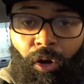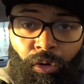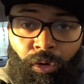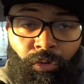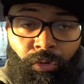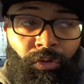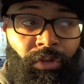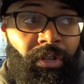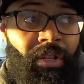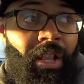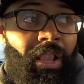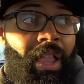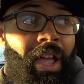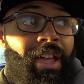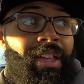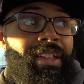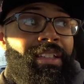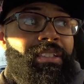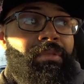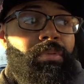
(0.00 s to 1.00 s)
older
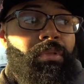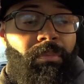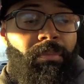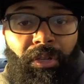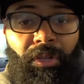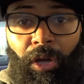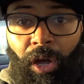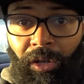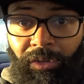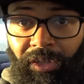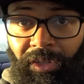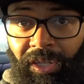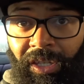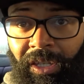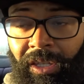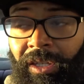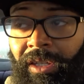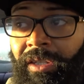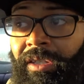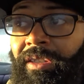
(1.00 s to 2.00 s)
clients put me onto
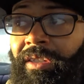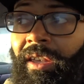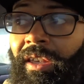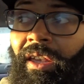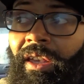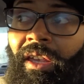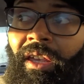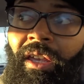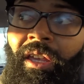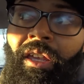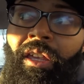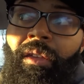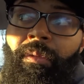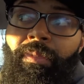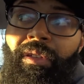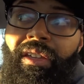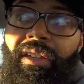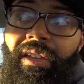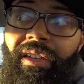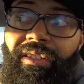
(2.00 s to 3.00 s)
these
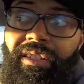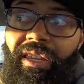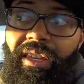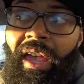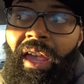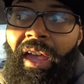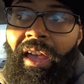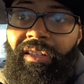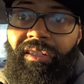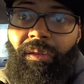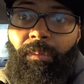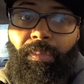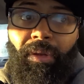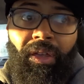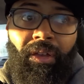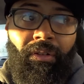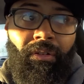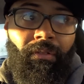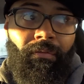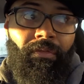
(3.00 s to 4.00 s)
because he has a
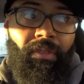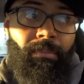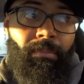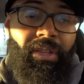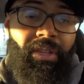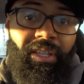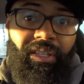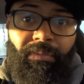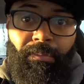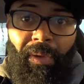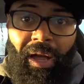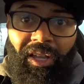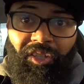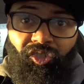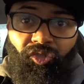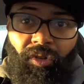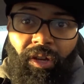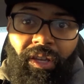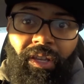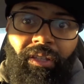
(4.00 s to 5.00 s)
pair of the Beats by
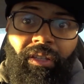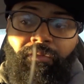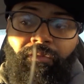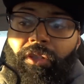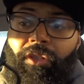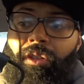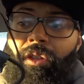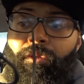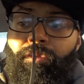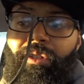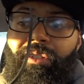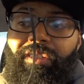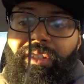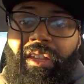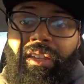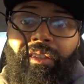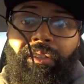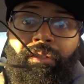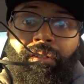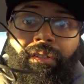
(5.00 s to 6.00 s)
Dre, and if you notice,
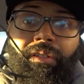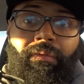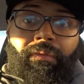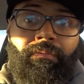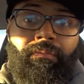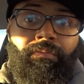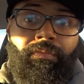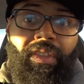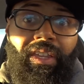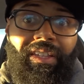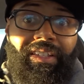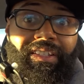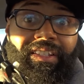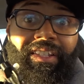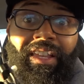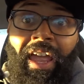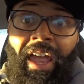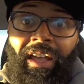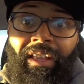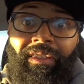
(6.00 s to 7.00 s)
they look
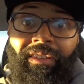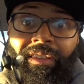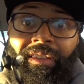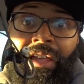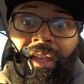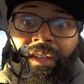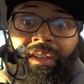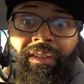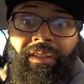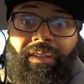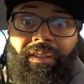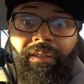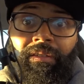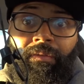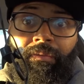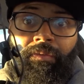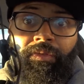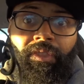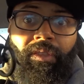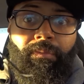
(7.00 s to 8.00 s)
exactly like
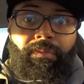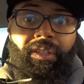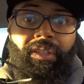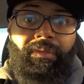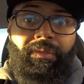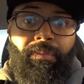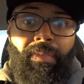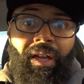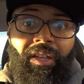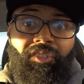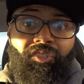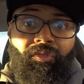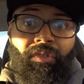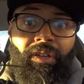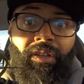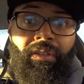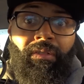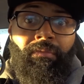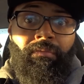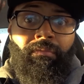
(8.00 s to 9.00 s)
the Beats by
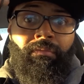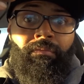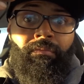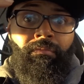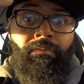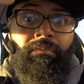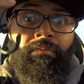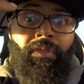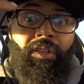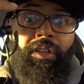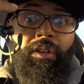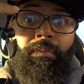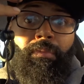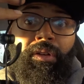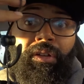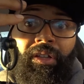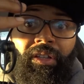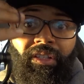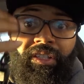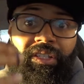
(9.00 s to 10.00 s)
Dre
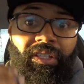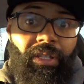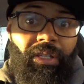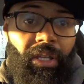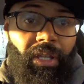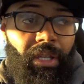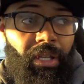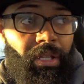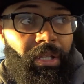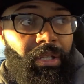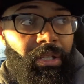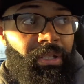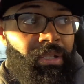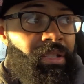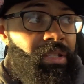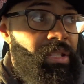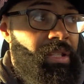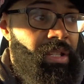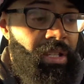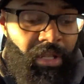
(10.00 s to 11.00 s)
earbuds.
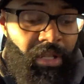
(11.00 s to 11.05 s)
And